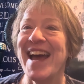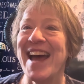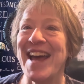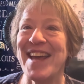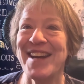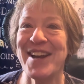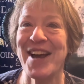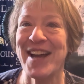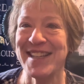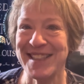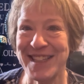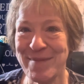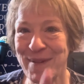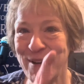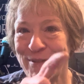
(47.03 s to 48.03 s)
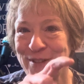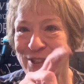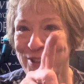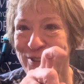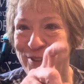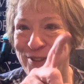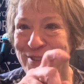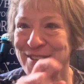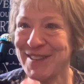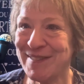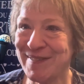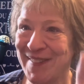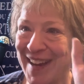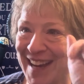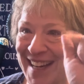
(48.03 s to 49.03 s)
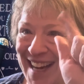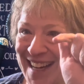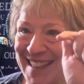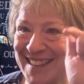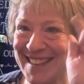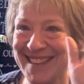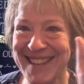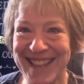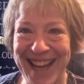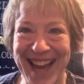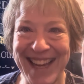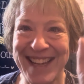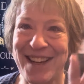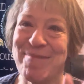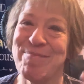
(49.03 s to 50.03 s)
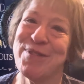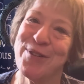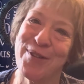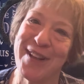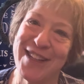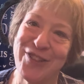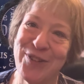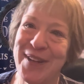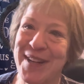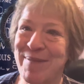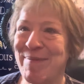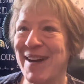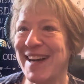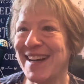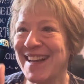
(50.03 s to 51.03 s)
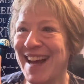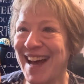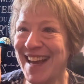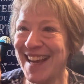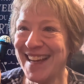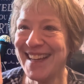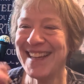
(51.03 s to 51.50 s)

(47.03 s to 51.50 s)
And I see my returners. Hi guys. Hi, I'm so glad you came back. Hi.